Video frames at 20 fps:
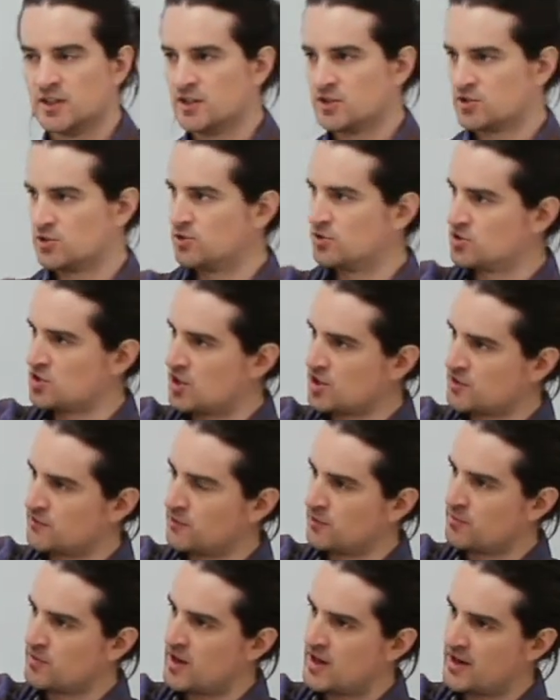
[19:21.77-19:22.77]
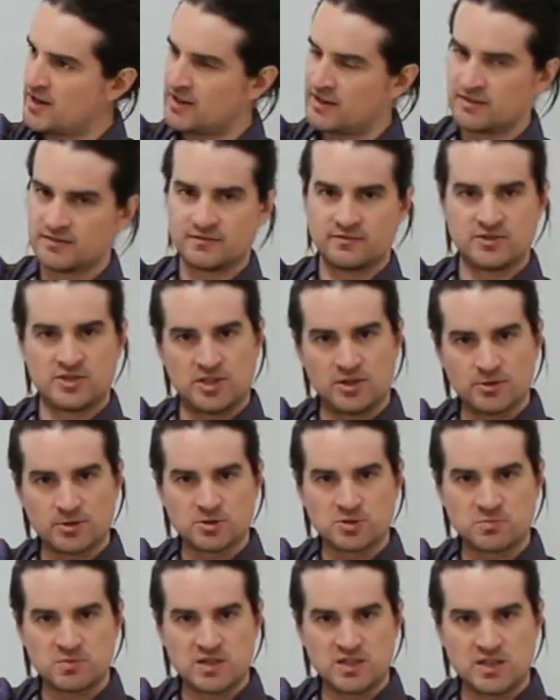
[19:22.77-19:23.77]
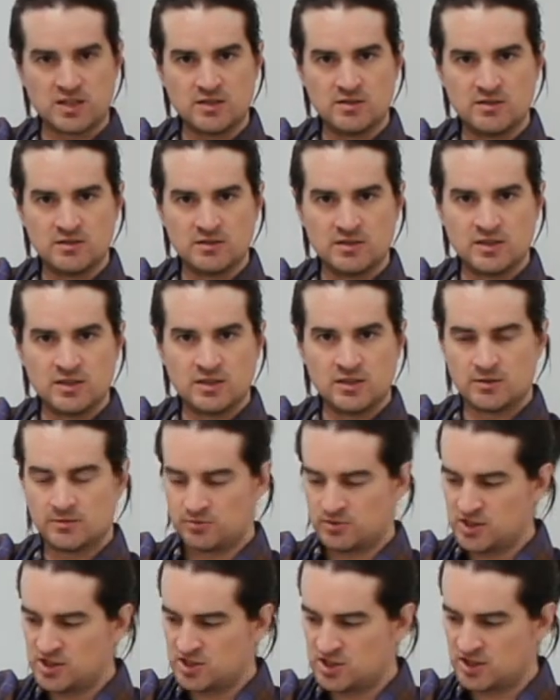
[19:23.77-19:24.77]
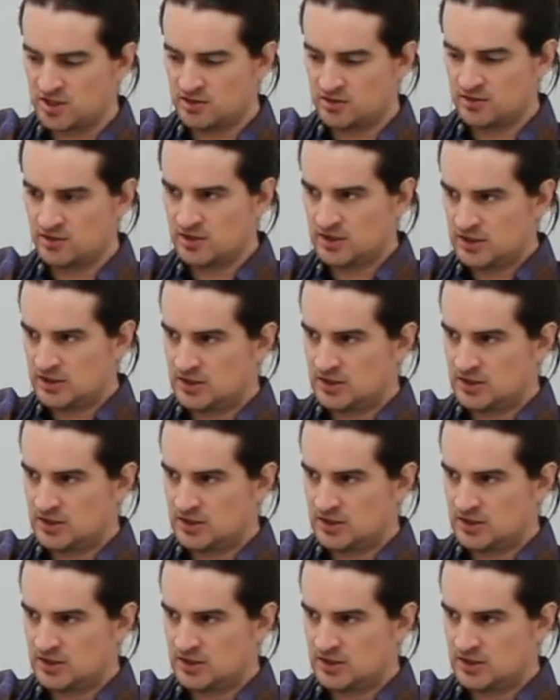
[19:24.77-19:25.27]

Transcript: So it starts from not zero speed, release it,